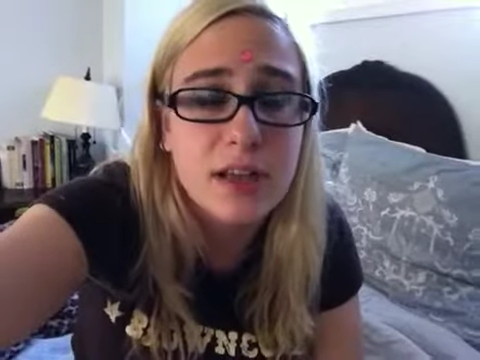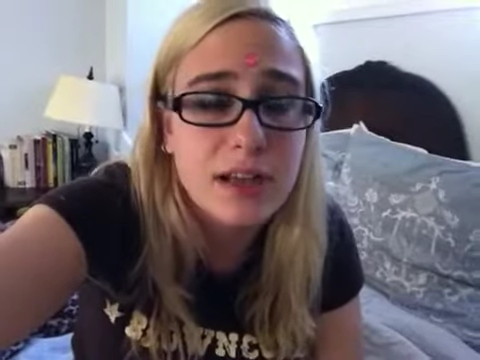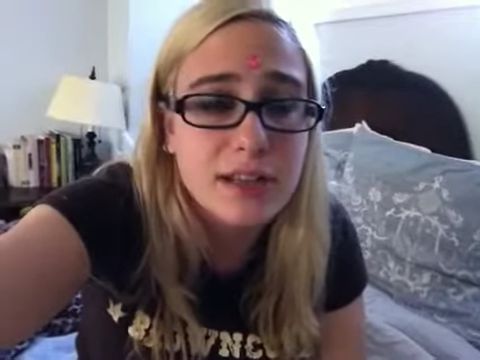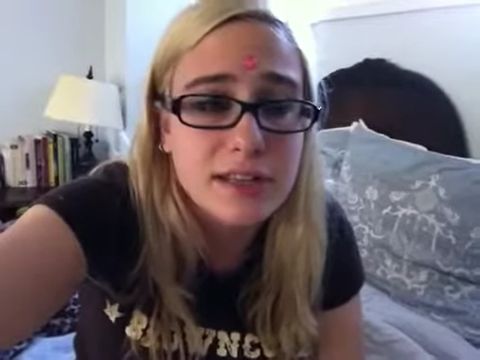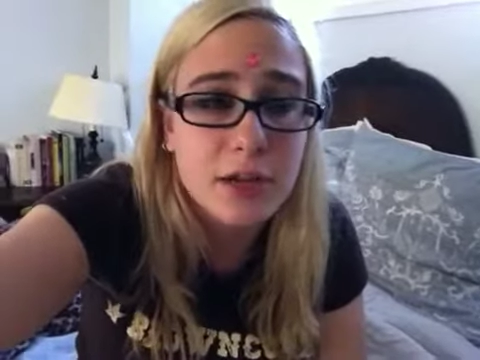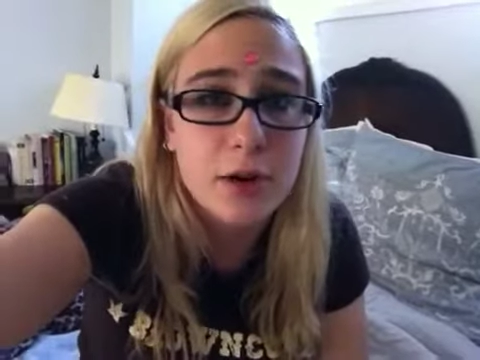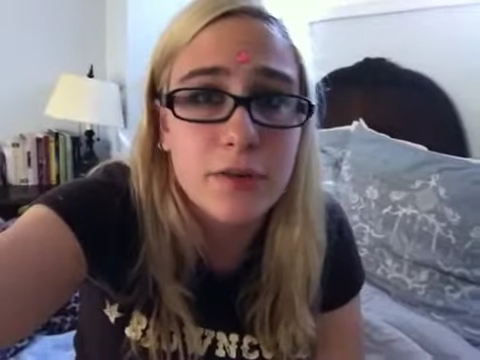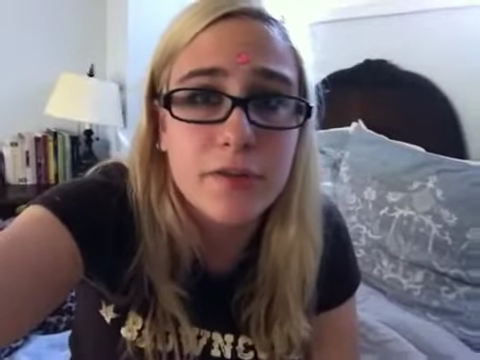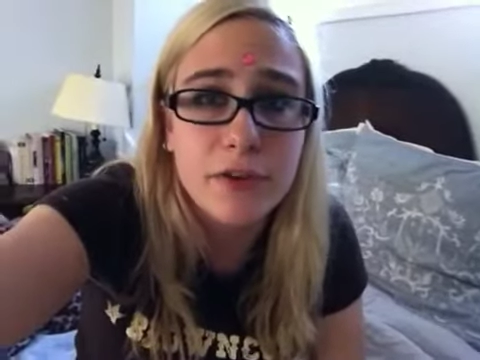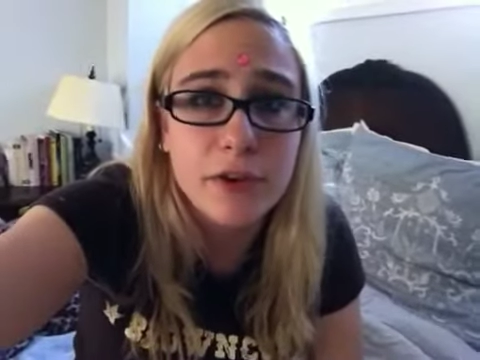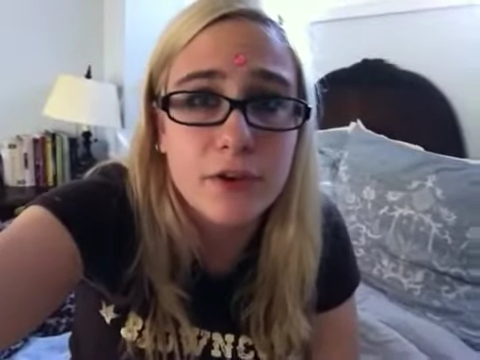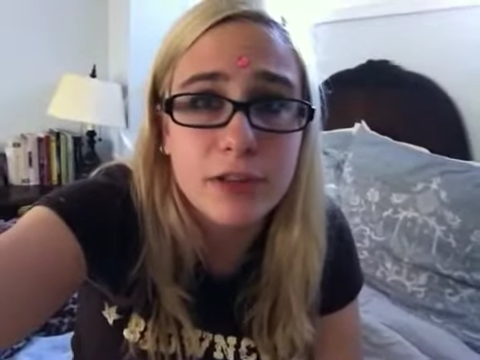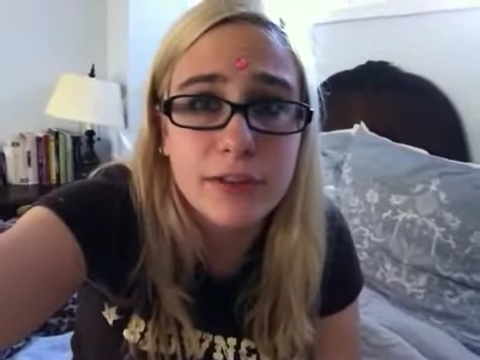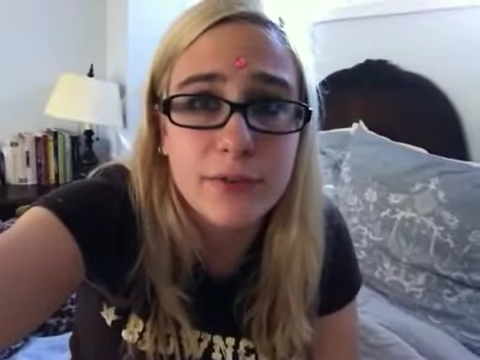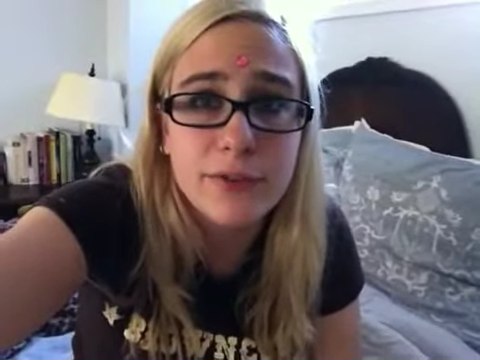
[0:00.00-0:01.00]
So if you
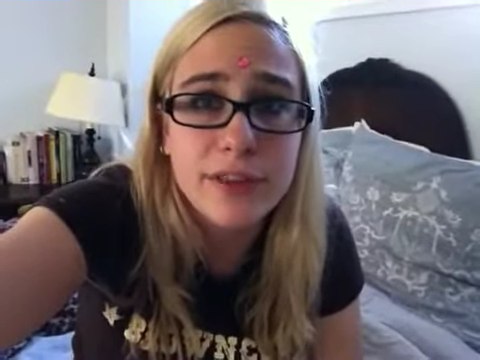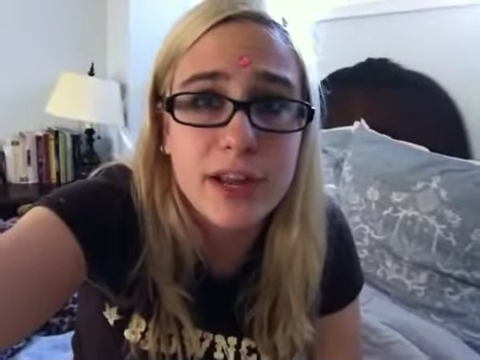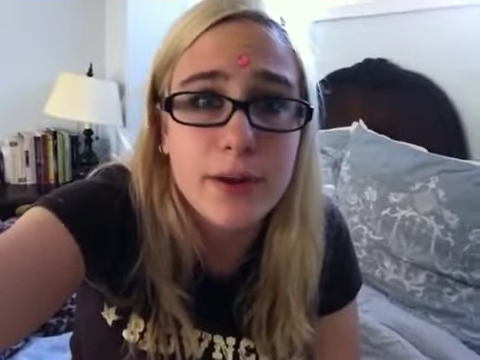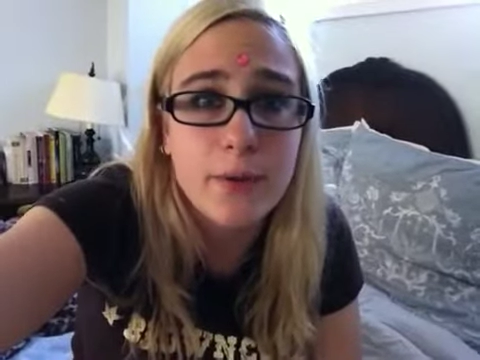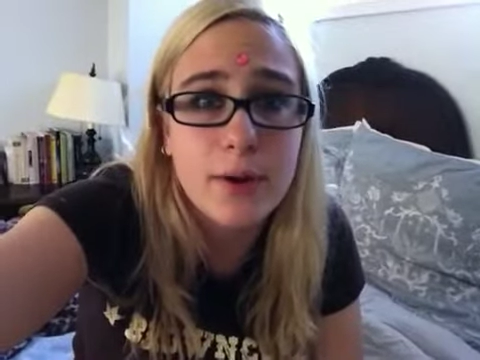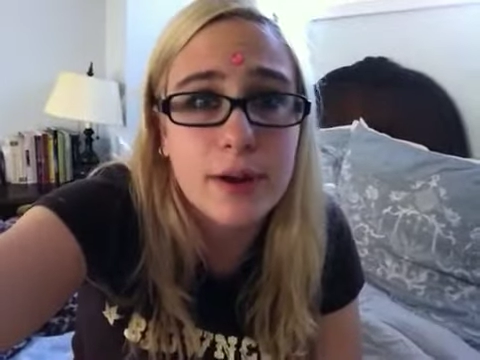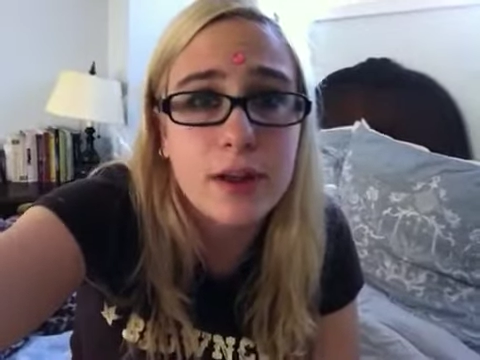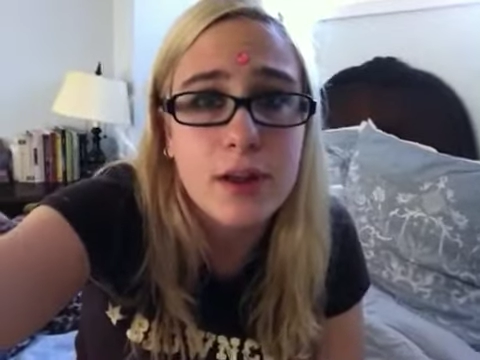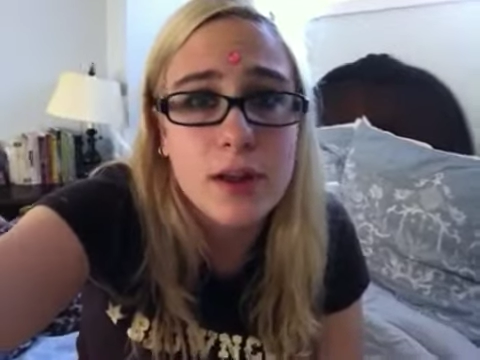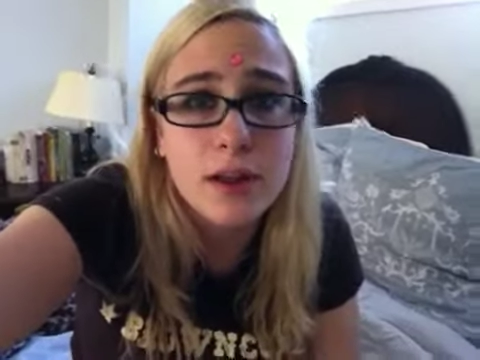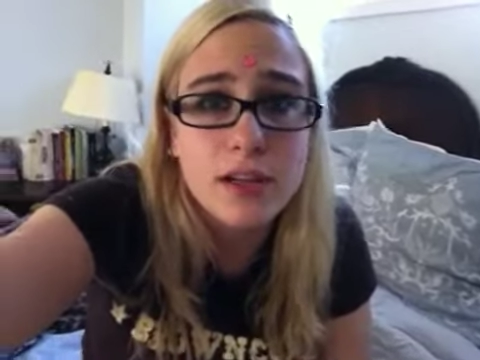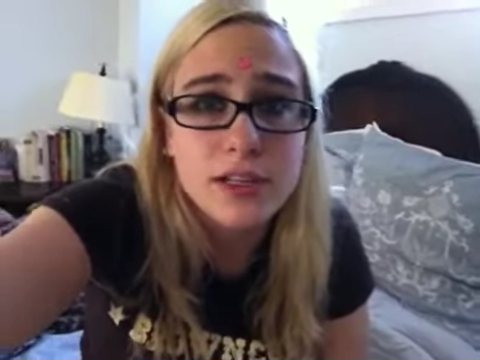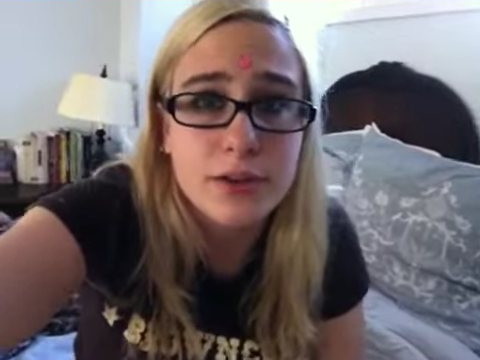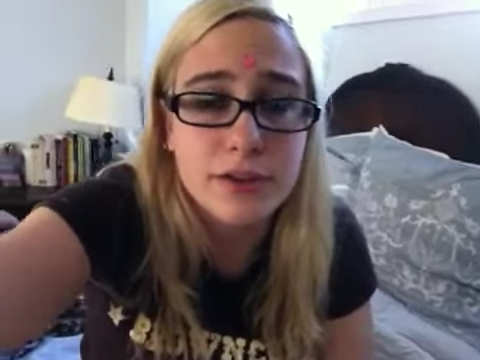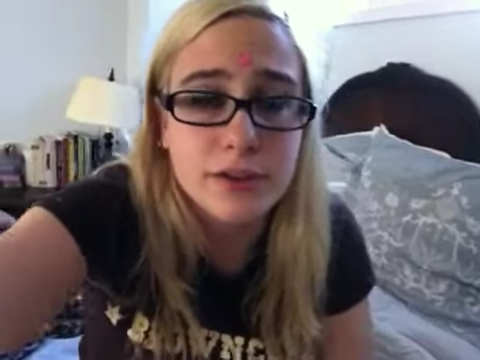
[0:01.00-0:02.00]
don't live with anyone,
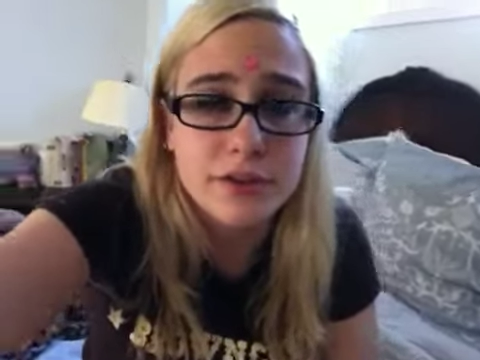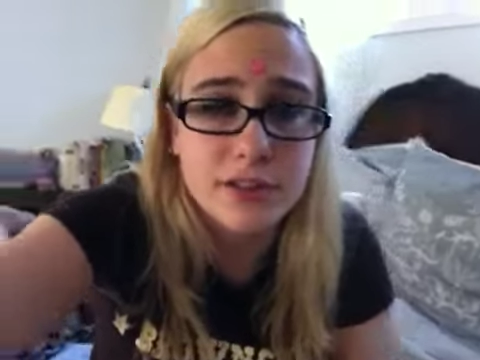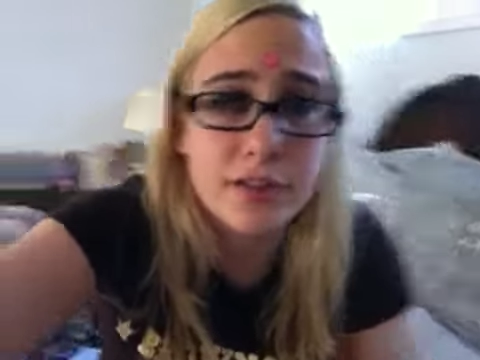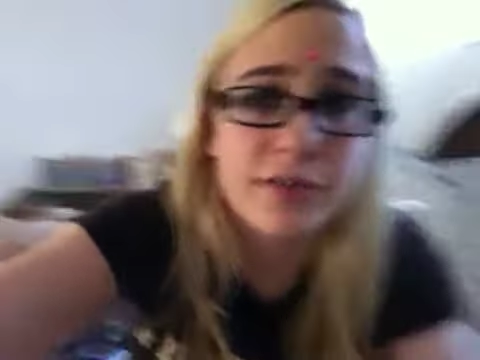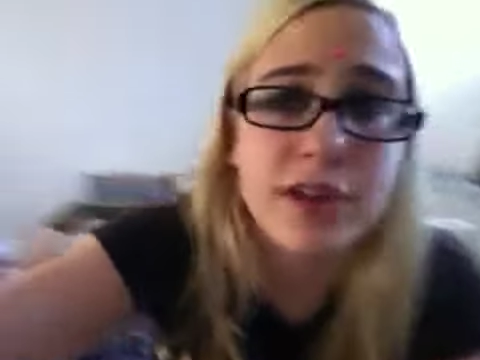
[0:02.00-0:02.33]
show us your stuffed